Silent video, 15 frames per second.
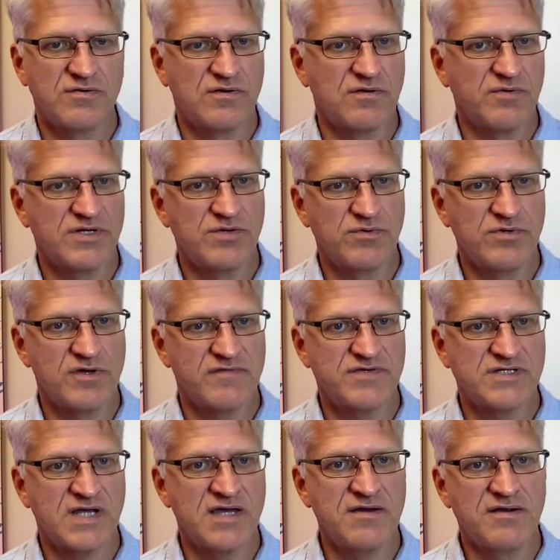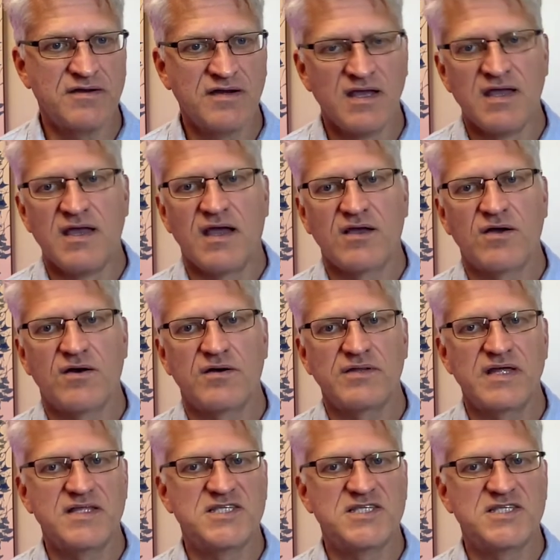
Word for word: or what Rudolf Steiner called